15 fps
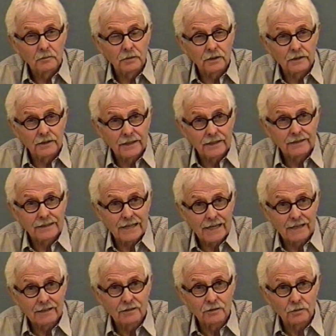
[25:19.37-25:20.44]
but at the
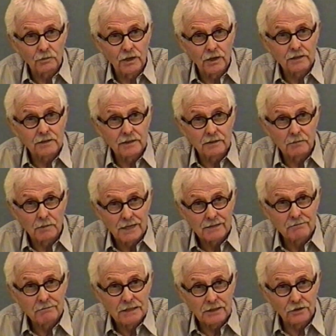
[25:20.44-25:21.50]
end of the race, he
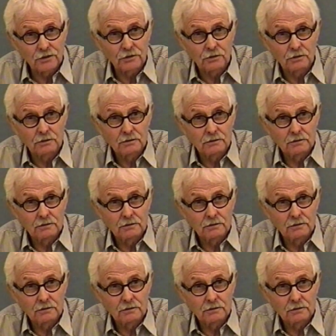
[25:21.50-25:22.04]
might beat you.